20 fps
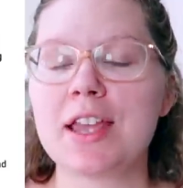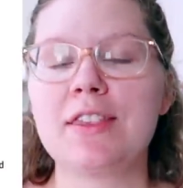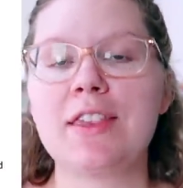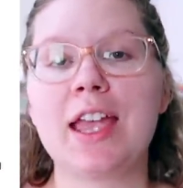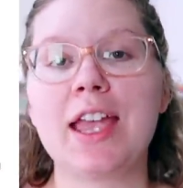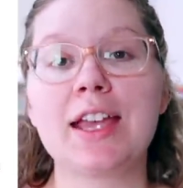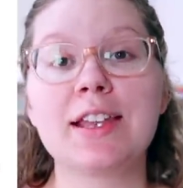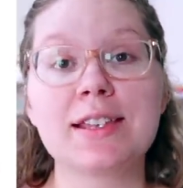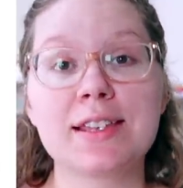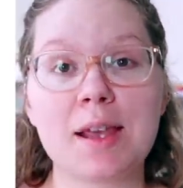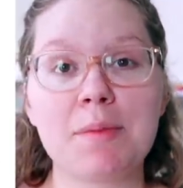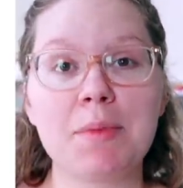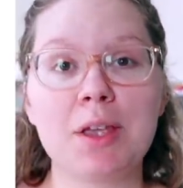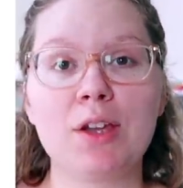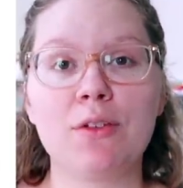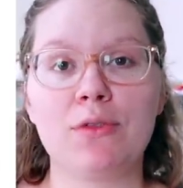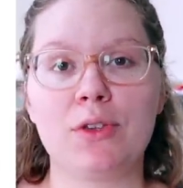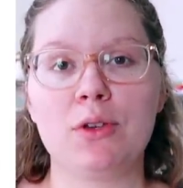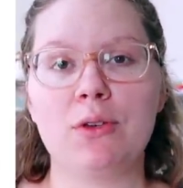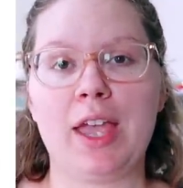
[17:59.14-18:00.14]
and they had sent me
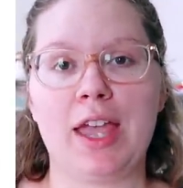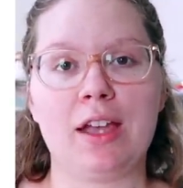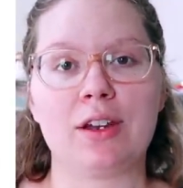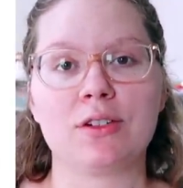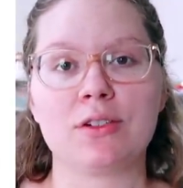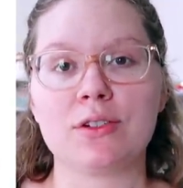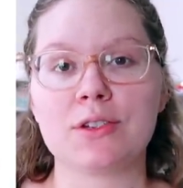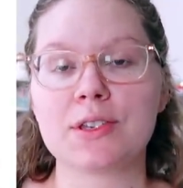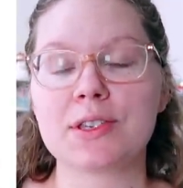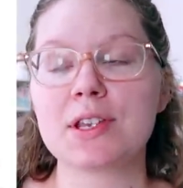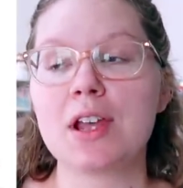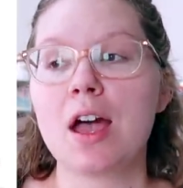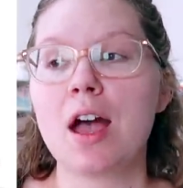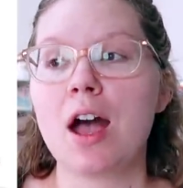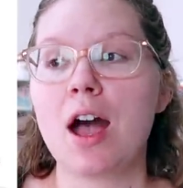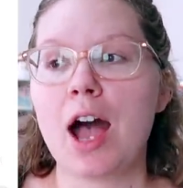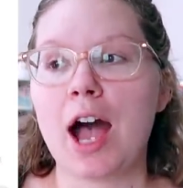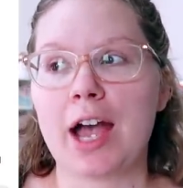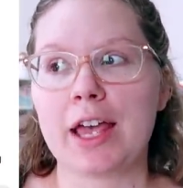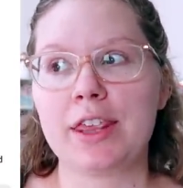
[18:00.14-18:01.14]
a few candles.
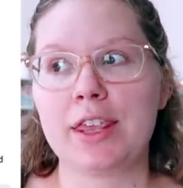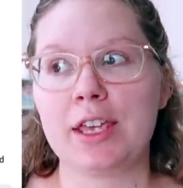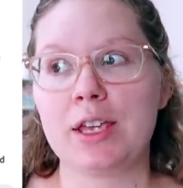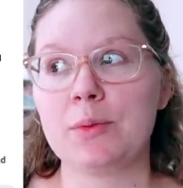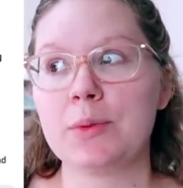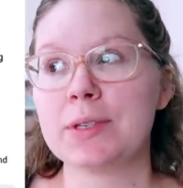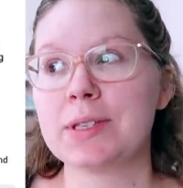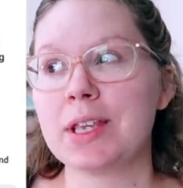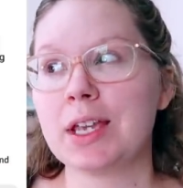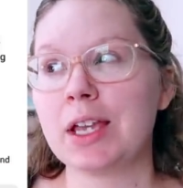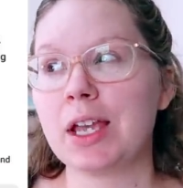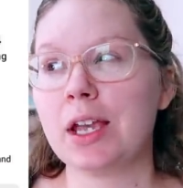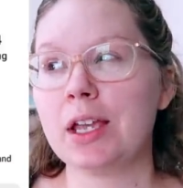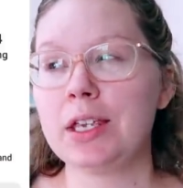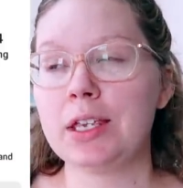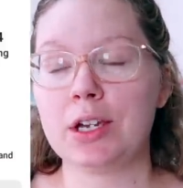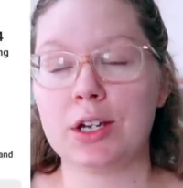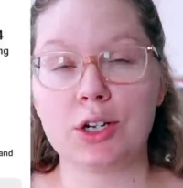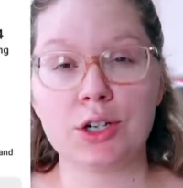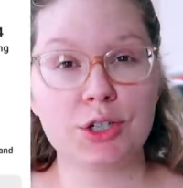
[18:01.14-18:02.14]
I think it was like a
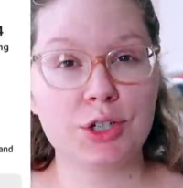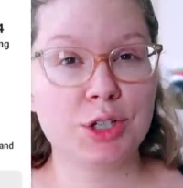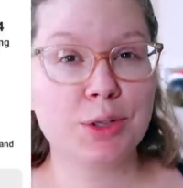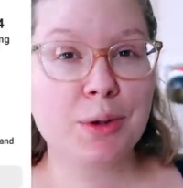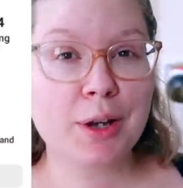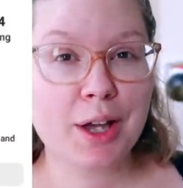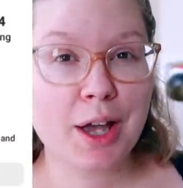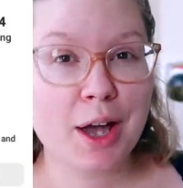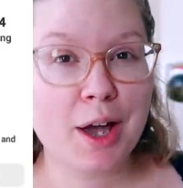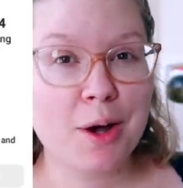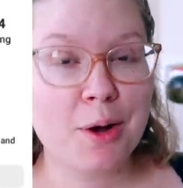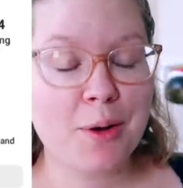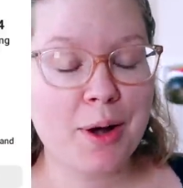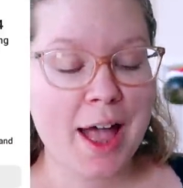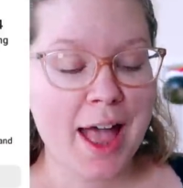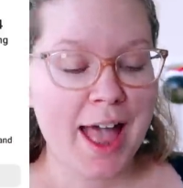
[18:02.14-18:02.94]
year or two ago